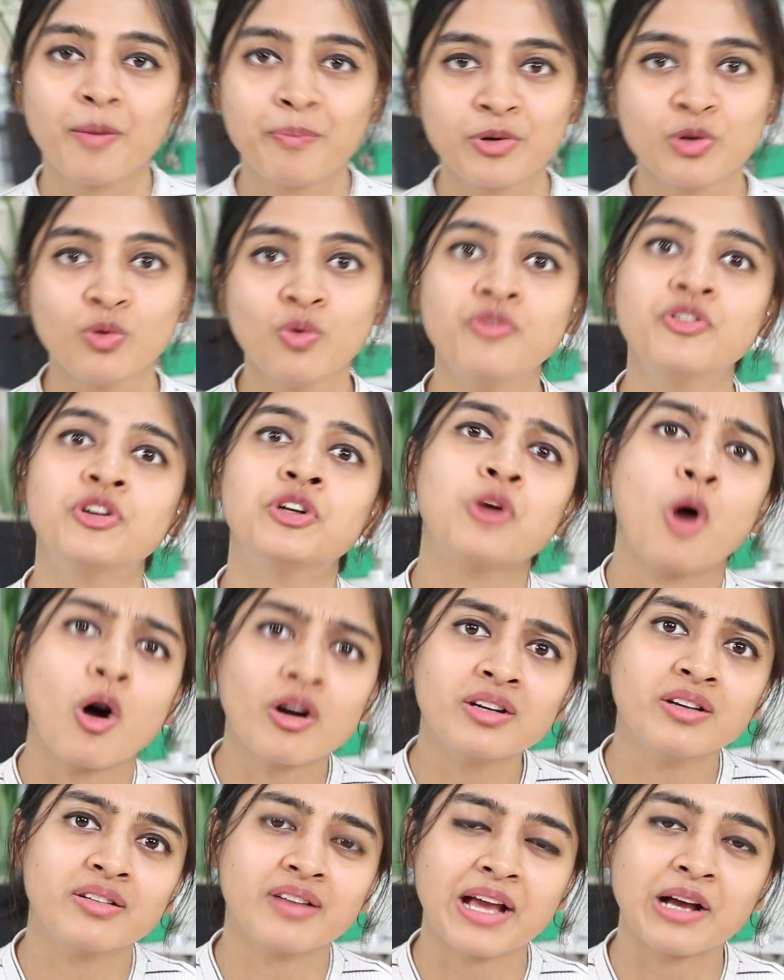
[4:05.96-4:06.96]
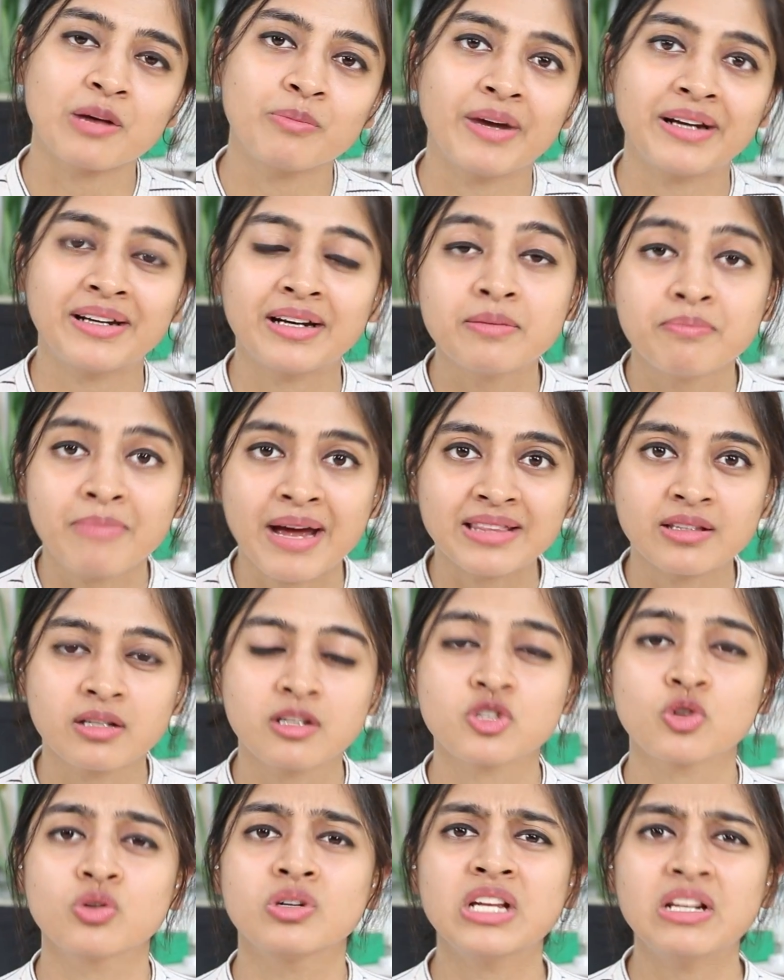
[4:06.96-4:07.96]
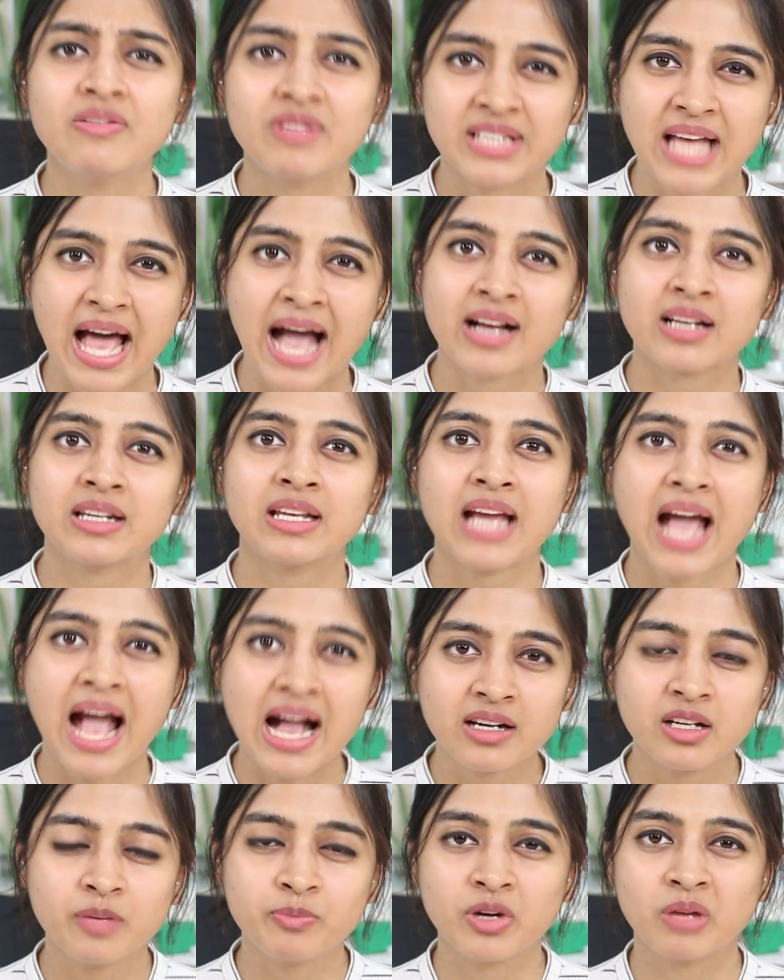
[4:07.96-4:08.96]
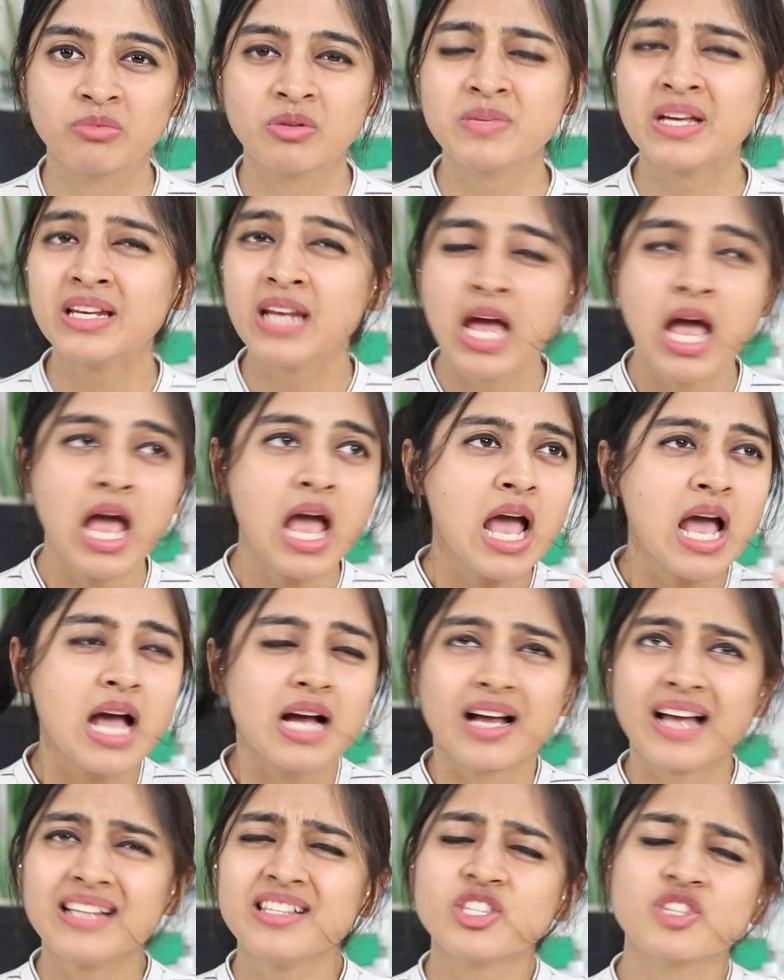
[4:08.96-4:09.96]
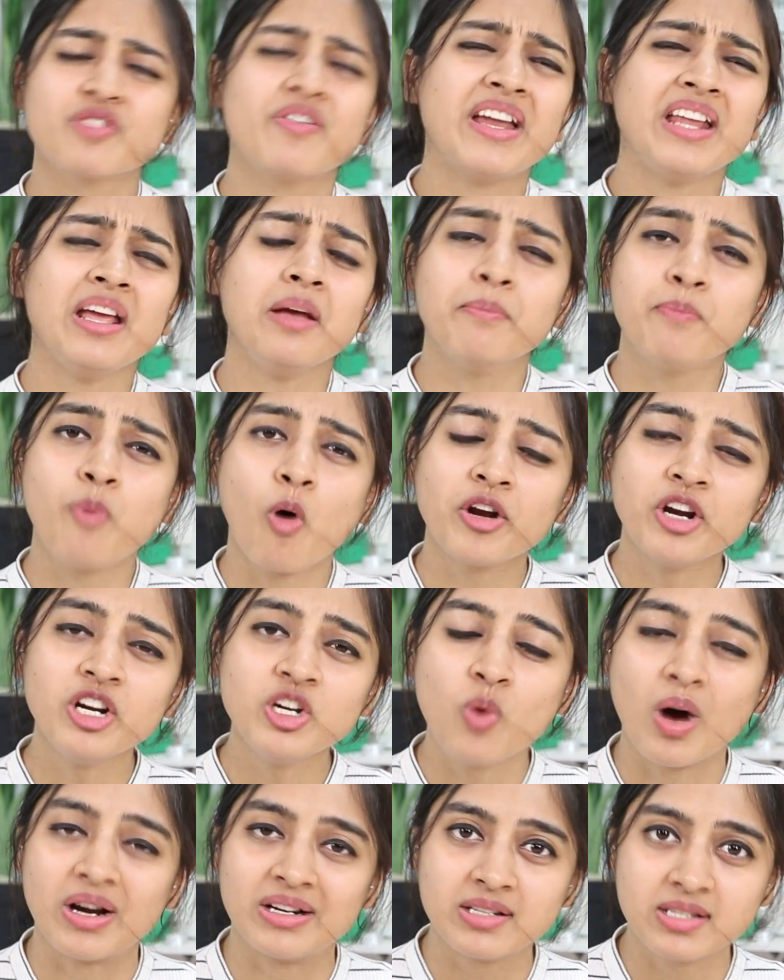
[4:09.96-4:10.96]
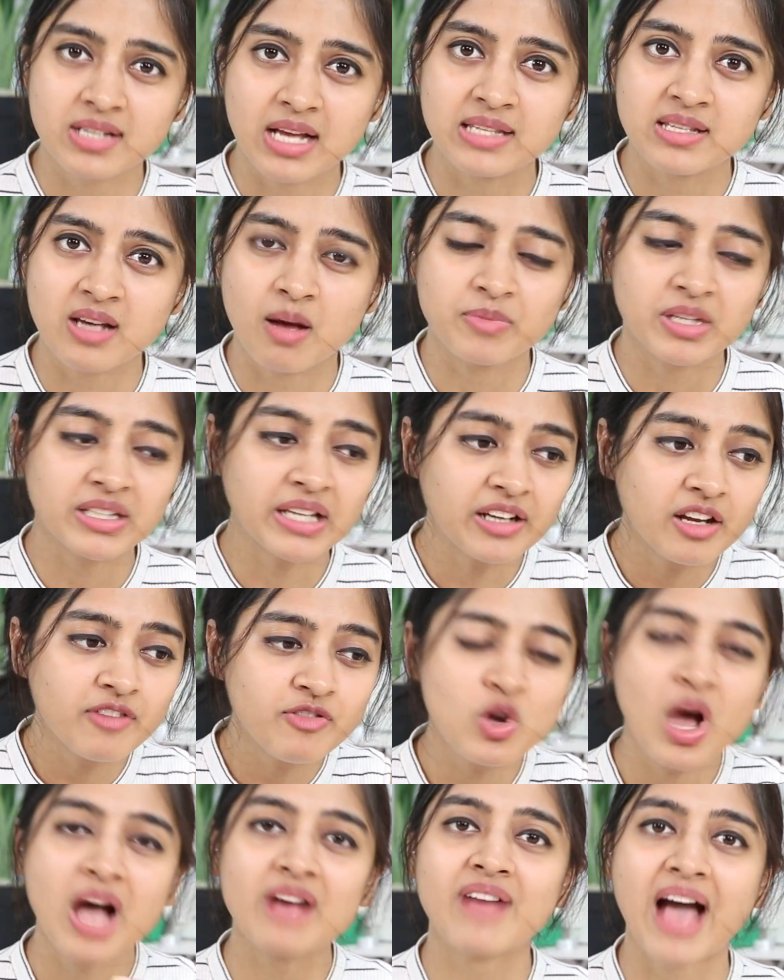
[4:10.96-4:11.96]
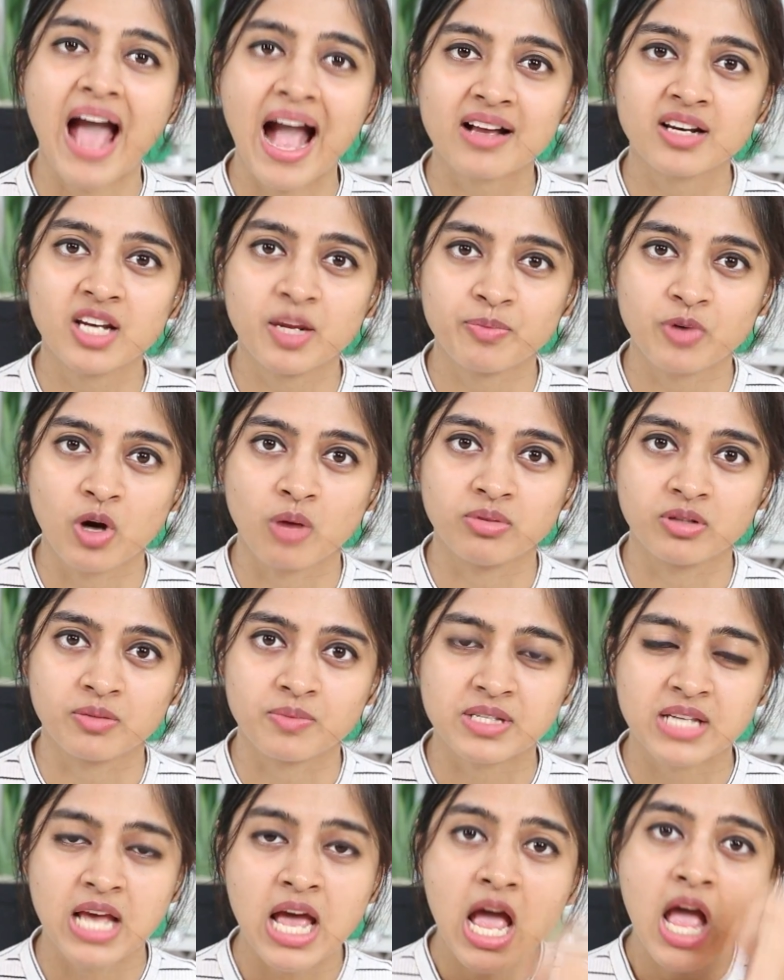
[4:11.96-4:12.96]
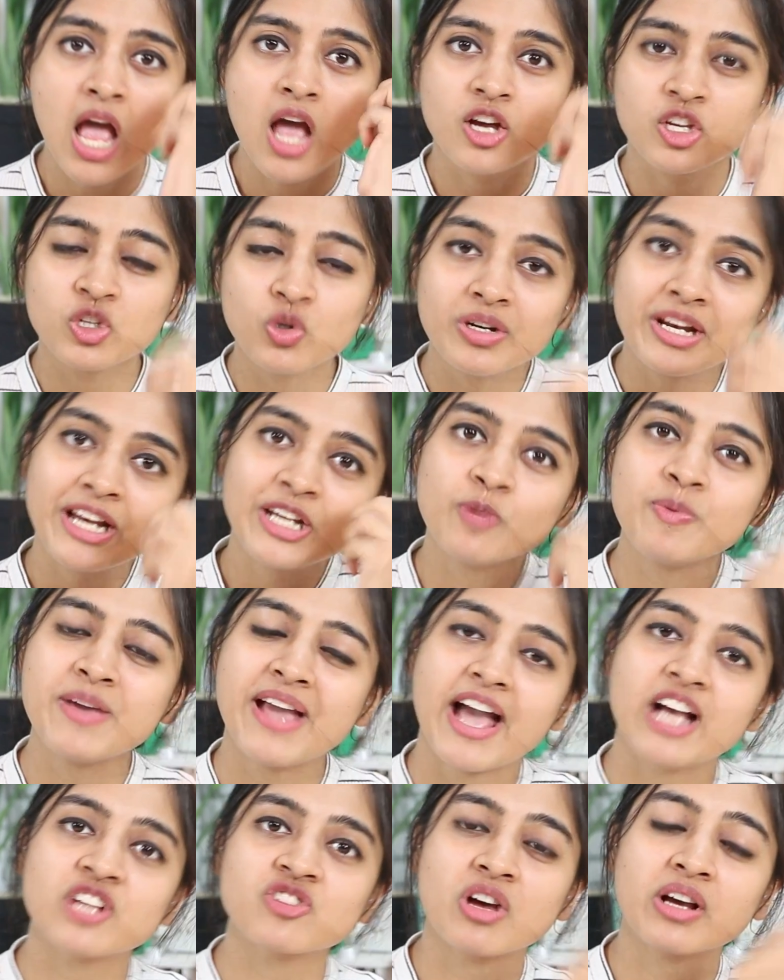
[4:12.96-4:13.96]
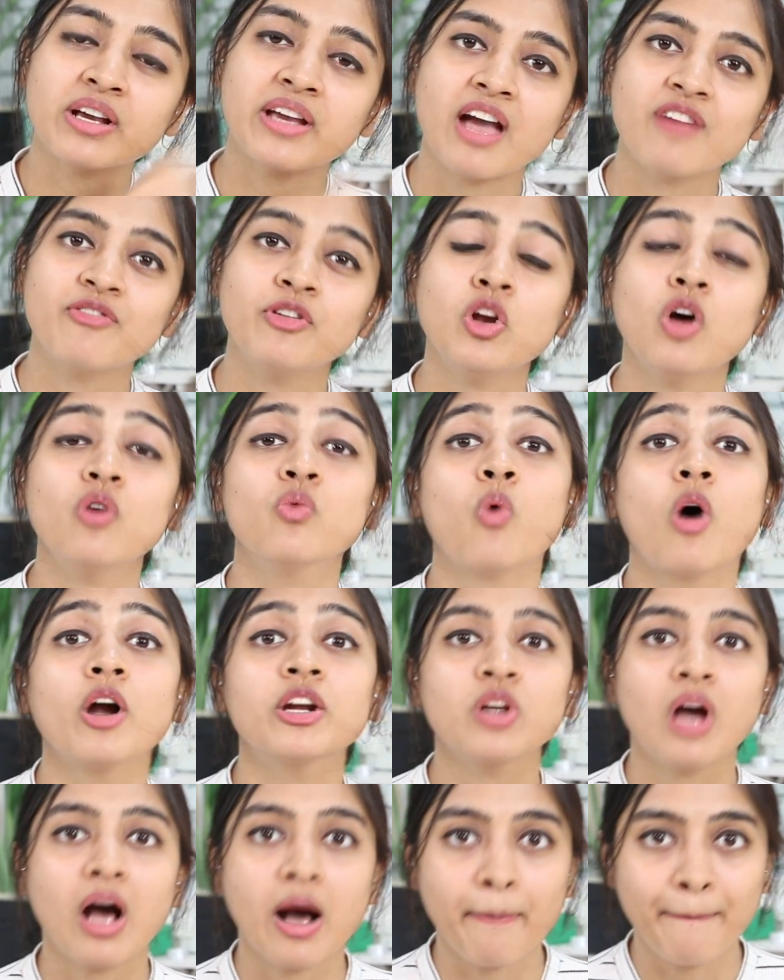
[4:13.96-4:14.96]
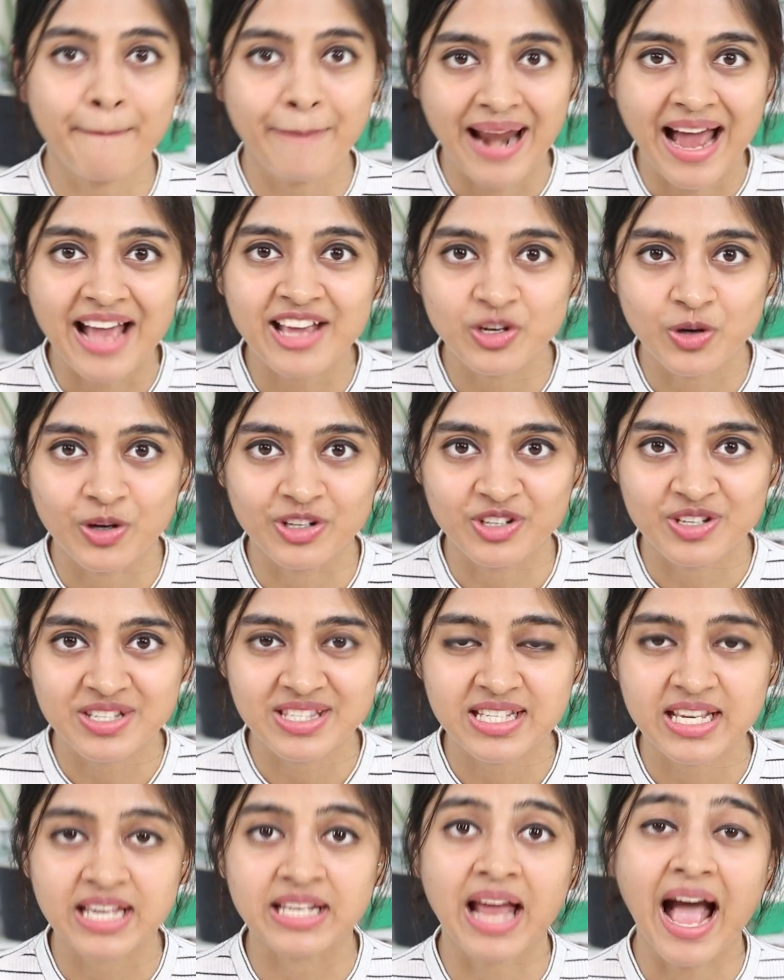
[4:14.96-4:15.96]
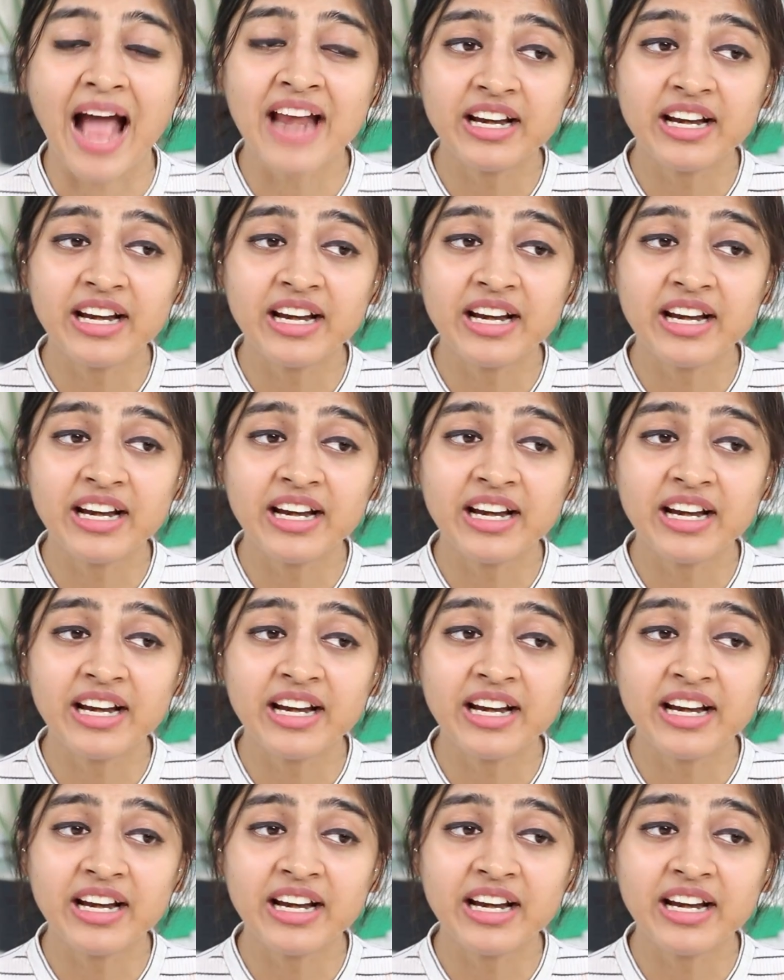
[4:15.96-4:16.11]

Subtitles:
approved, doctor recommended methods to deal with acne problems, then guys, it's very important to understand something, that if you have acne problems, you need to be extra careful of what you're applying on your skin.